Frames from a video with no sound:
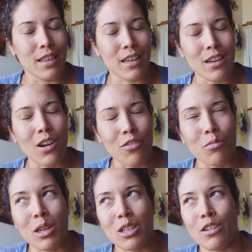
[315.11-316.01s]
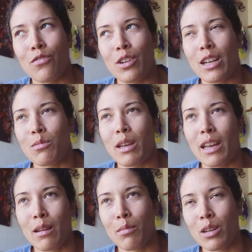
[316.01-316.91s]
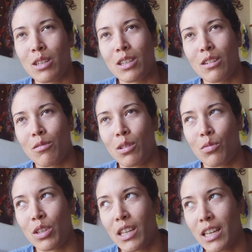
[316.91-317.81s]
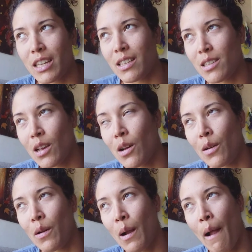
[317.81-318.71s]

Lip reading: They did offer me a shift for next weekend, but I just didn't really feel like it. So,